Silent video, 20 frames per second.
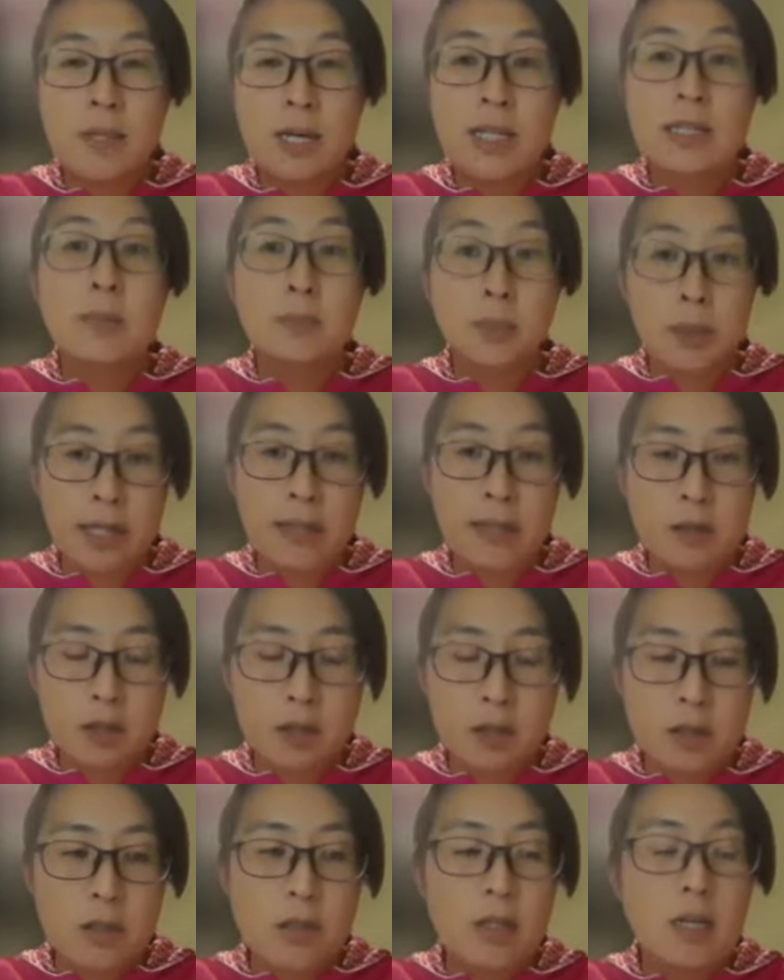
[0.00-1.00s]
as a break
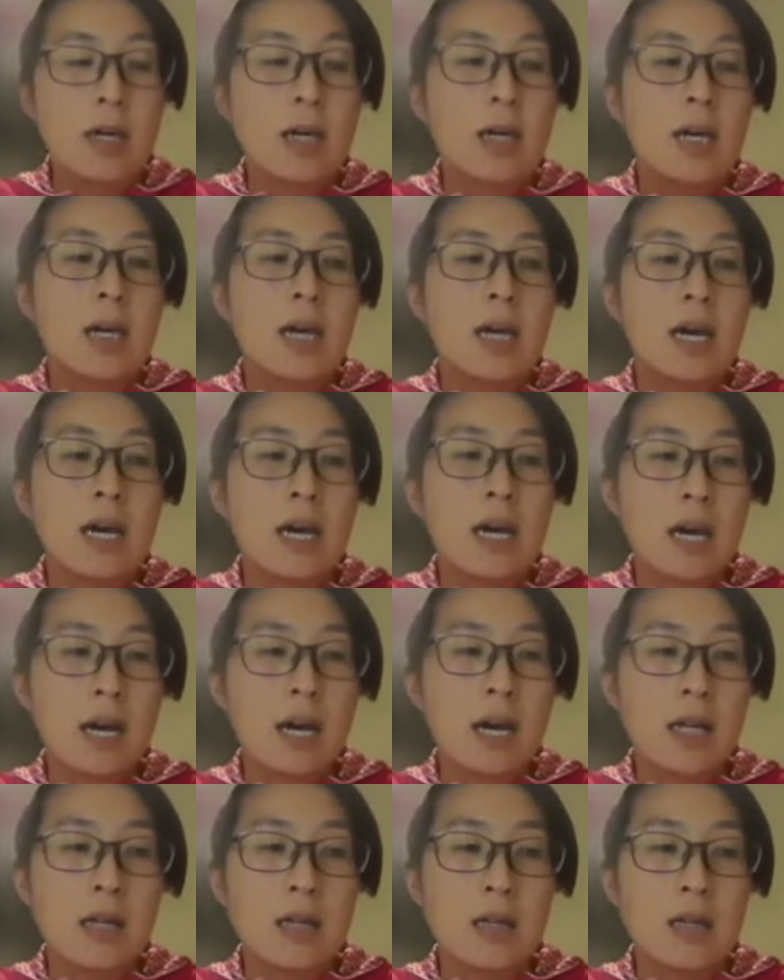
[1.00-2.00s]
nurse
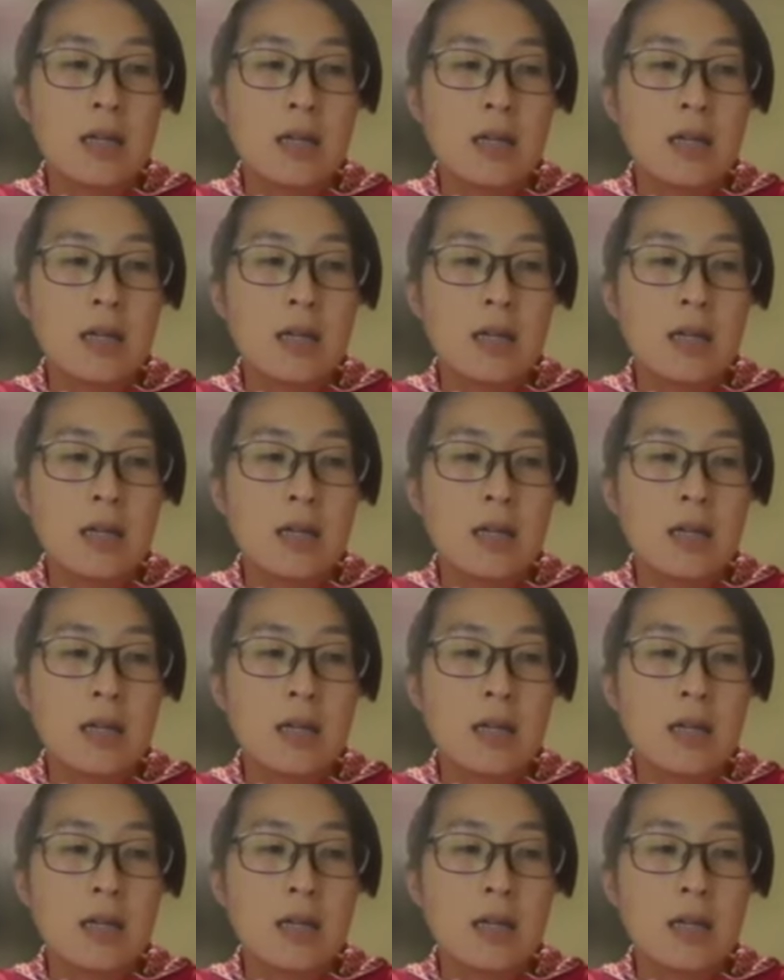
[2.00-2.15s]
and